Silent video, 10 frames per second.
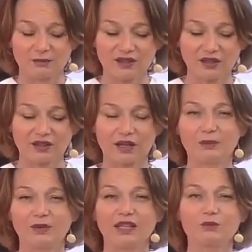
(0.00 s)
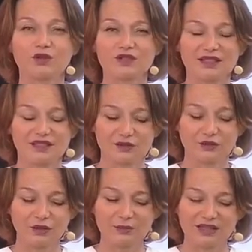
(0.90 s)
Methatherapy in Brazil,
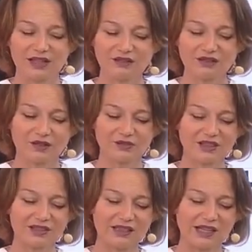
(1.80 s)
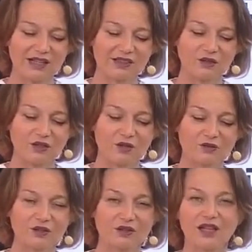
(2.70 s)
told me Nanosoft is like, you
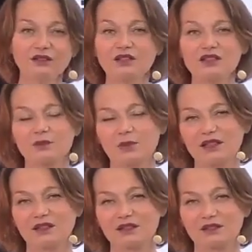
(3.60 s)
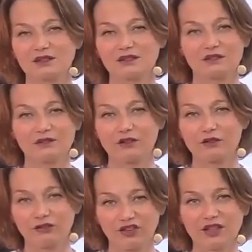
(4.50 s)
know, the cannula has been
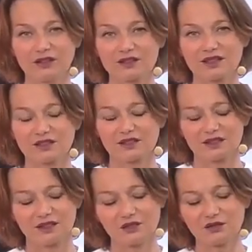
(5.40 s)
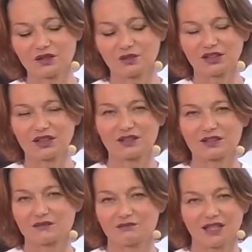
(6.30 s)
for fields. Nanosoft
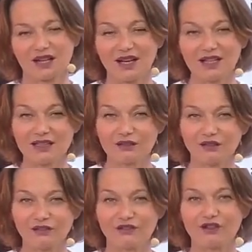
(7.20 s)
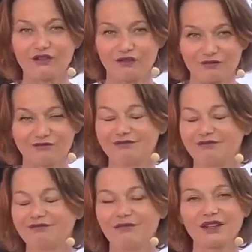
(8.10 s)
is ideal for
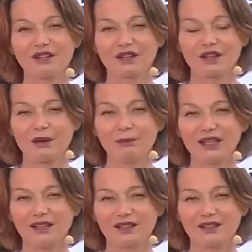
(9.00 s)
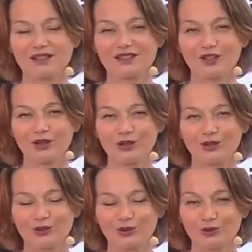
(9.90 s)
methatherapy. So
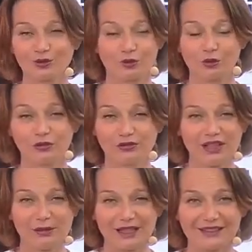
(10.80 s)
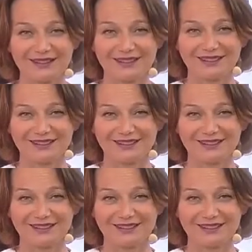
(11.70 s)
to call FilmEd.